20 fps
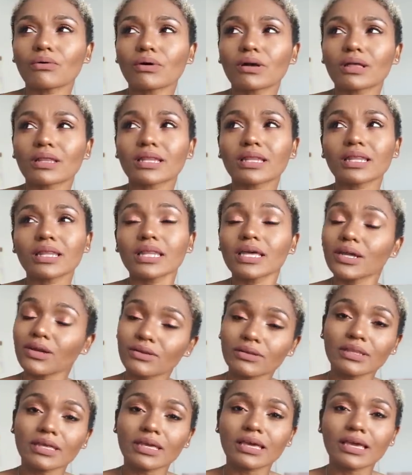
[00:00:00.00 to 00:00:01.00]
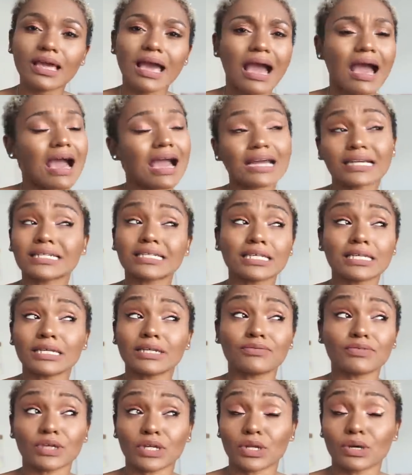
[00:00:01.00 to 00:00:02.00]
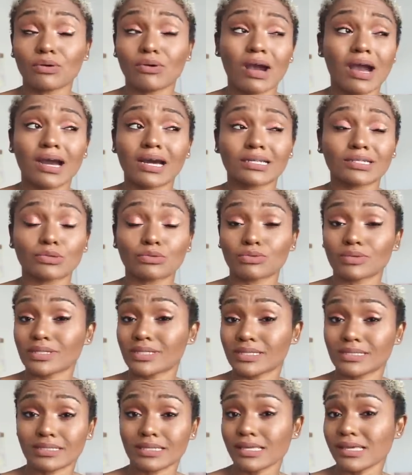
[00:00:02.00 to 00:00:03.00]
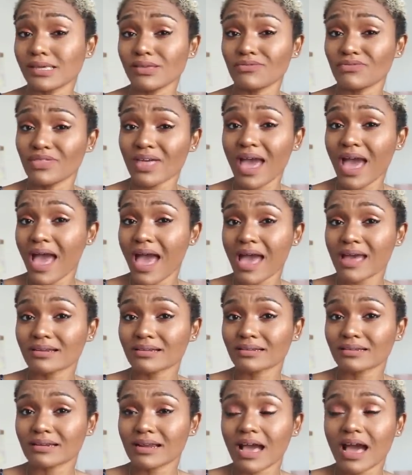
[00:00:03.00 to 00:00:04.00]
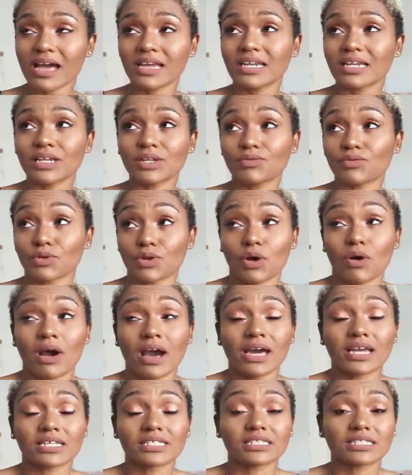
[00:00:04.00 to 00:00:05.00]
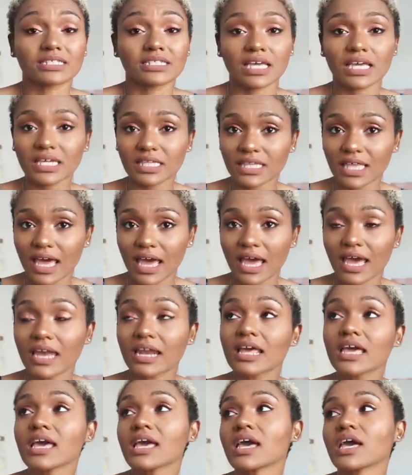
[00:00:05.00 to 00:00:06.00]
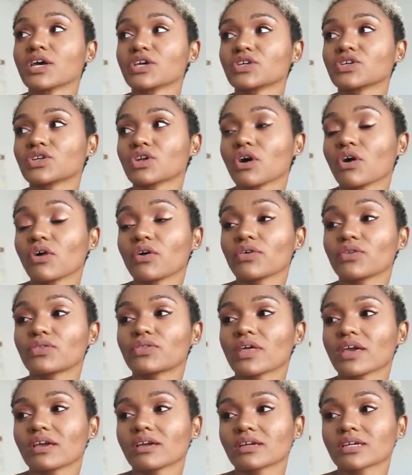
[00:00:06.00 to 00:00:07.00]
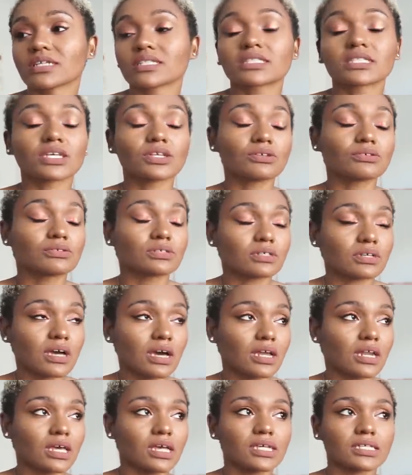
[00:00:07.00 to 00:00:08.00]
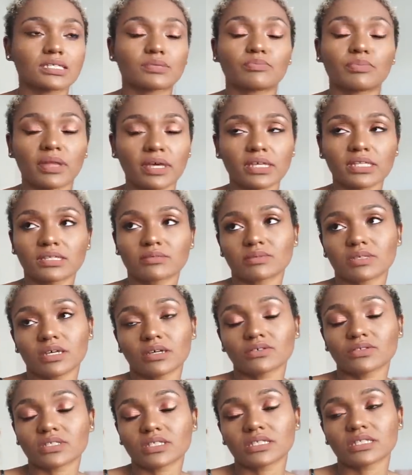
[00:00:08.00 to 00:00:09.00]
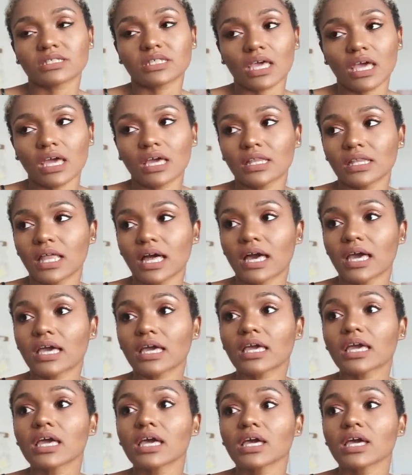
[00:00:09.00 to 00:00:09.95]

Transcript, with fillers: clearly, I didn't even know how to receive that I didn't even know how to take that. You know, they continued to kind of explain themselves to say, like,